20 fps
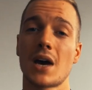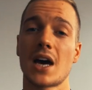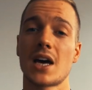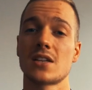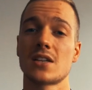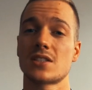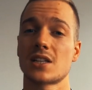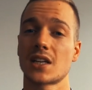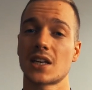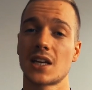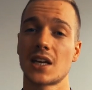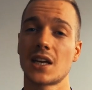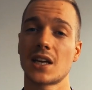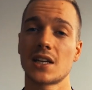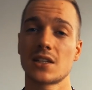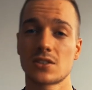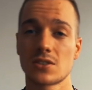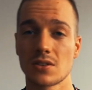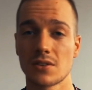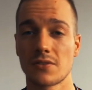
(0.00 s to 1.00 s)
mass and get
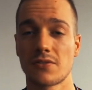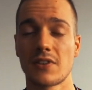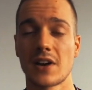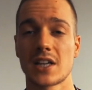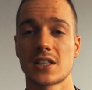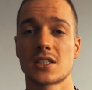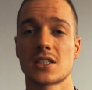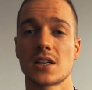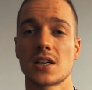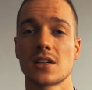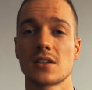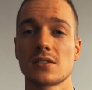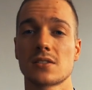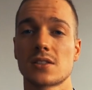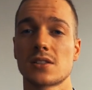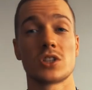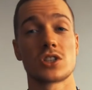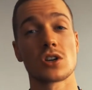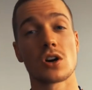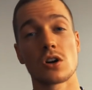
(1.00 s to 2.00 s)
into the fat cells,
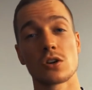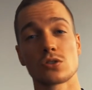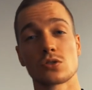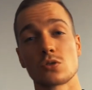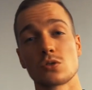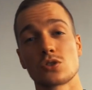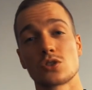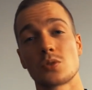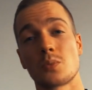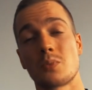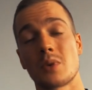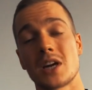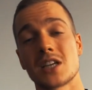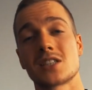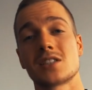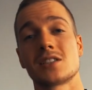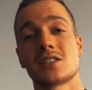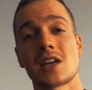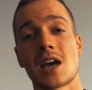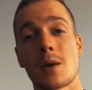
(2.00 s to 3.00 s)
which also
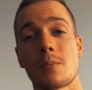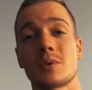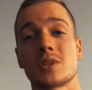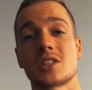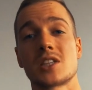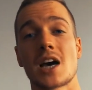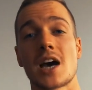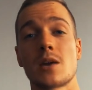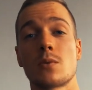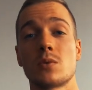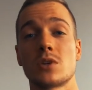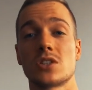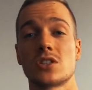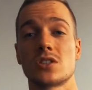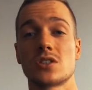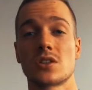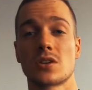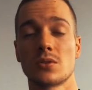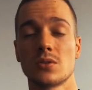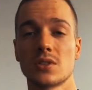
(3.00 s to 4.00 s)
suppresses appetite, which
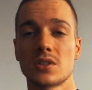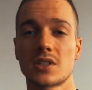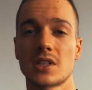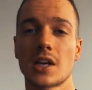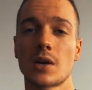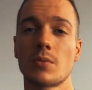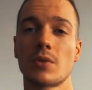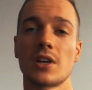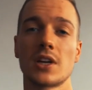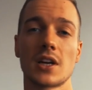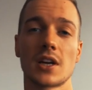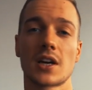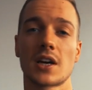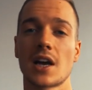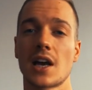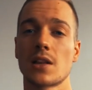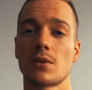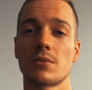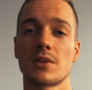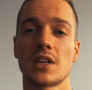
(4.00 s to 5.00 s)
is a good thing when in a
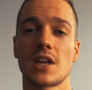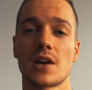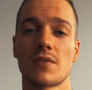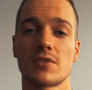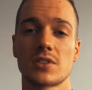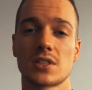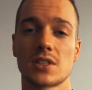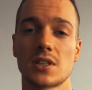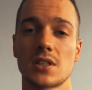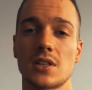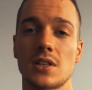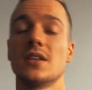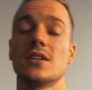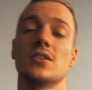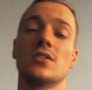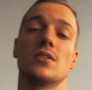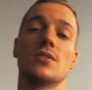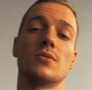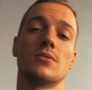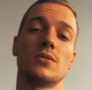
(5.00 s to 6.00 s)
calorie deficit. And you
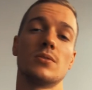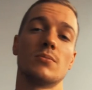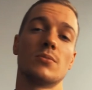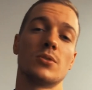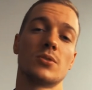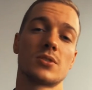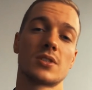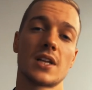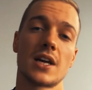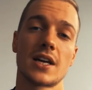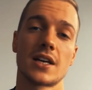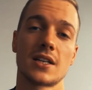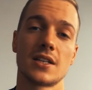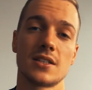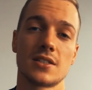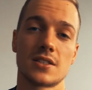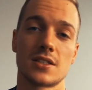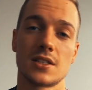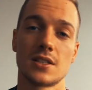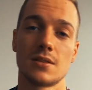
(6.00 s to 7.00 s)
know, you're most likely
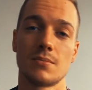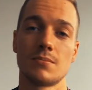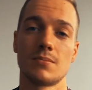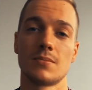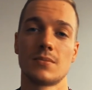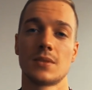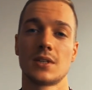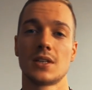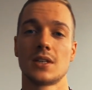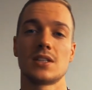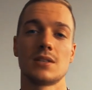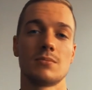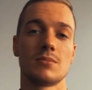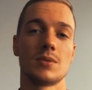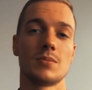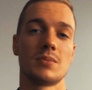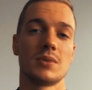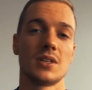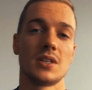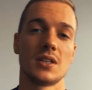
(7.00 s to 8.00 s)
to seem
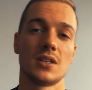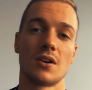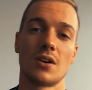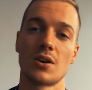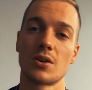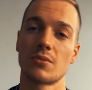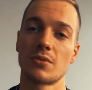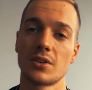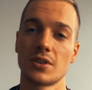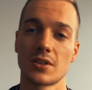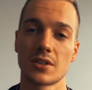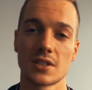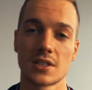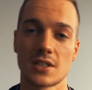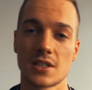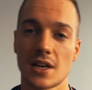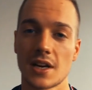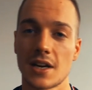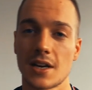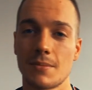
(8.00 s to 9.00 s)
to be hungry all the
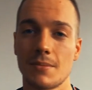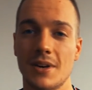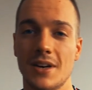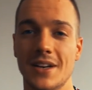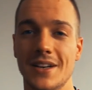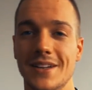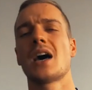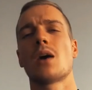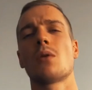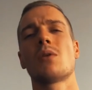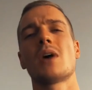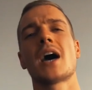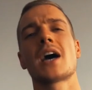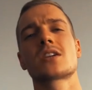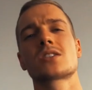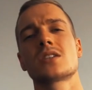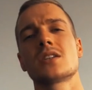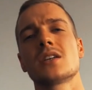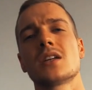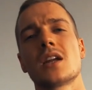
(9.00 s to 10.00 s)
time. Now,
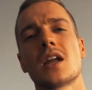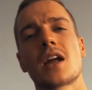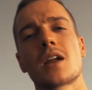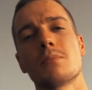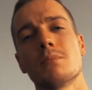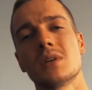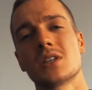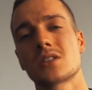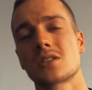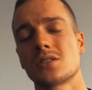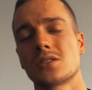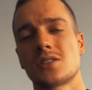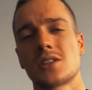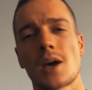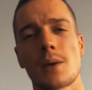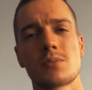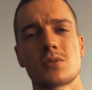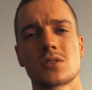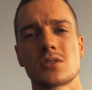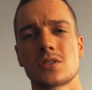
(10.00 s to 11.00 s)
actually a lot of
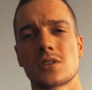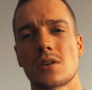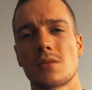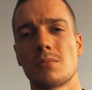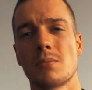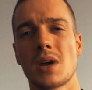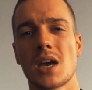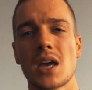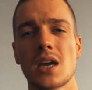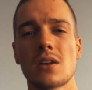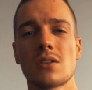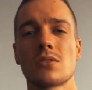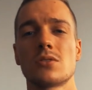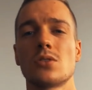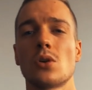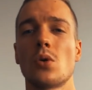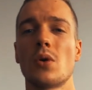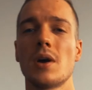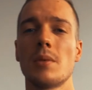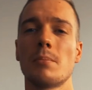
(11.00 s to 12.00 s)
misconceptions are made on
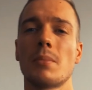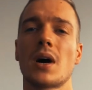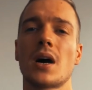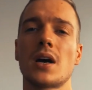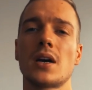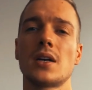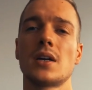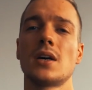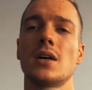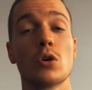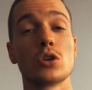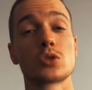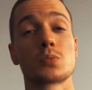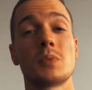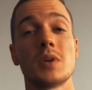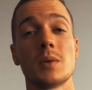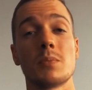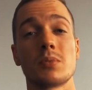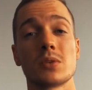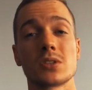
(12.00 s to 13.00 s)
Yohimbine. Most
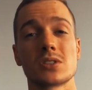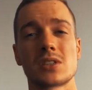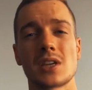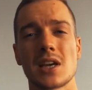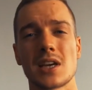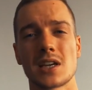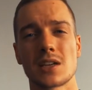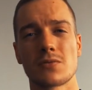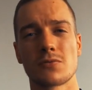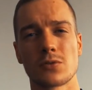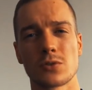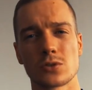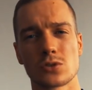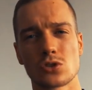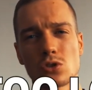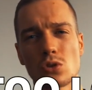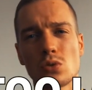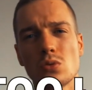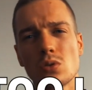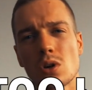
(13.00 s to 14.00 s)
people take it for
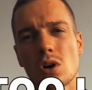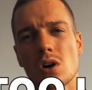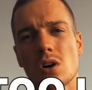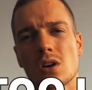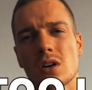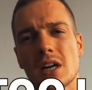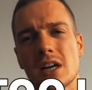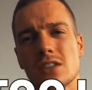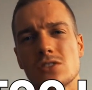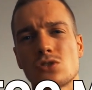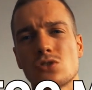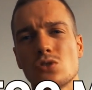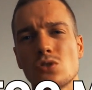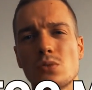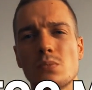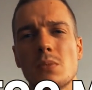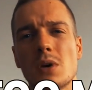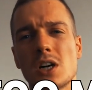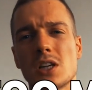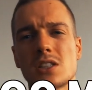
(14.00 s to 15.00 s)
too long and too
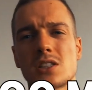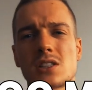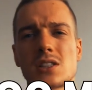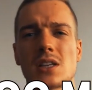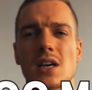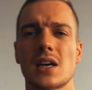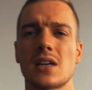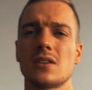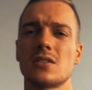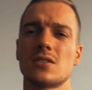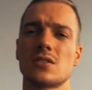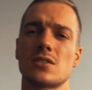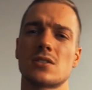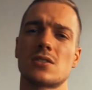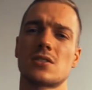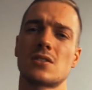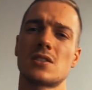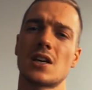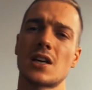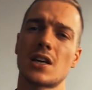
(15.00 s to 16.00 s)
much and
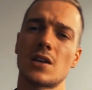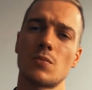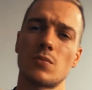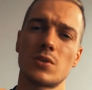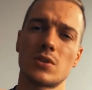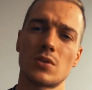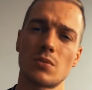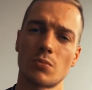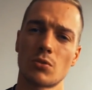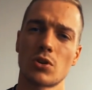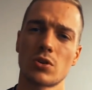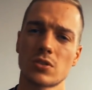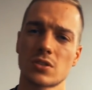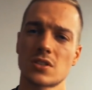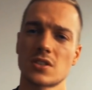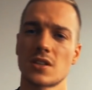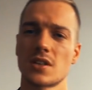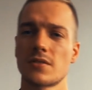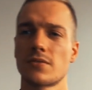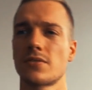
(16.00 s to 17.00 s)
just take it with the wrong
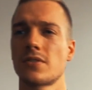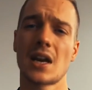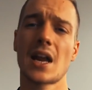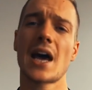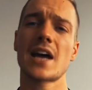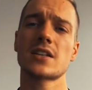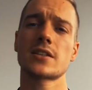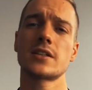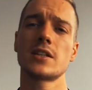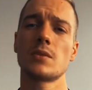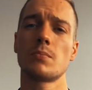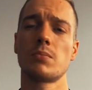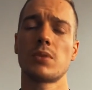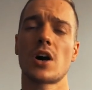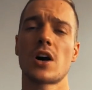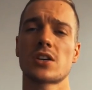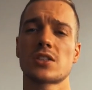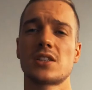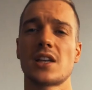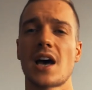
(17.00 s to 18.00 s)
stuff. It actually
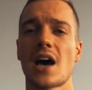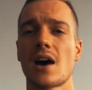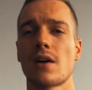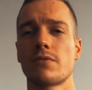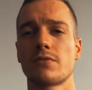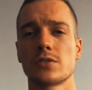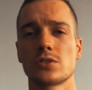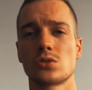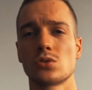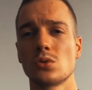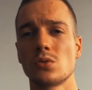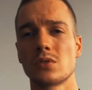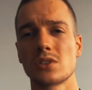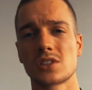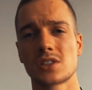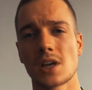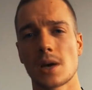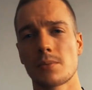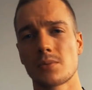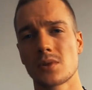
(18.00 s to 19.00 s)
blocks the alpha 2
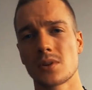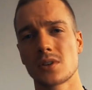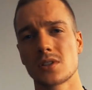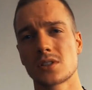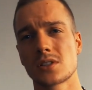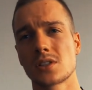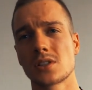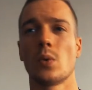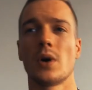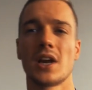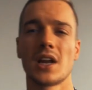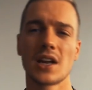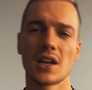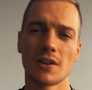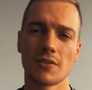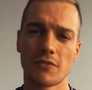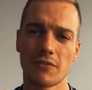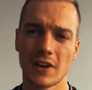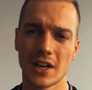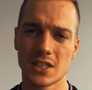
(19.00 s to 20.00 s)
receptors within
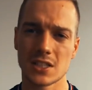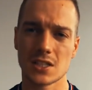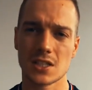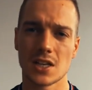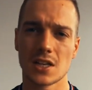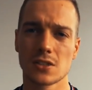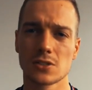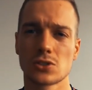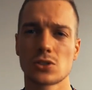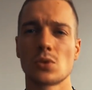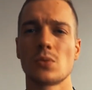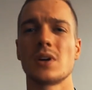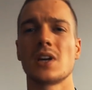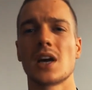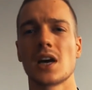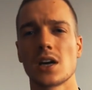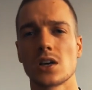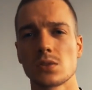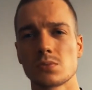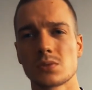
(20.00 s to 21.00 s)
the fat cells, so it
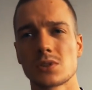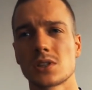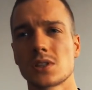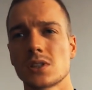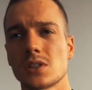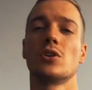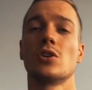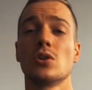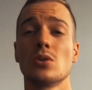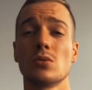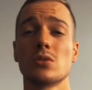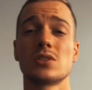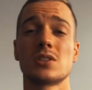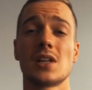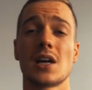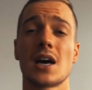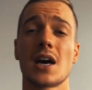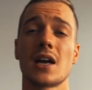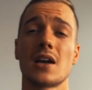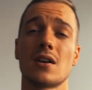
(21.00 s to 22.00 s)
helps reduce
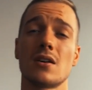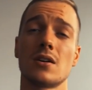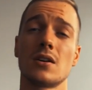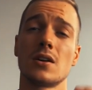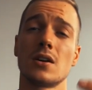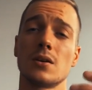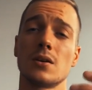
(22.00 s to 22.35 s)
that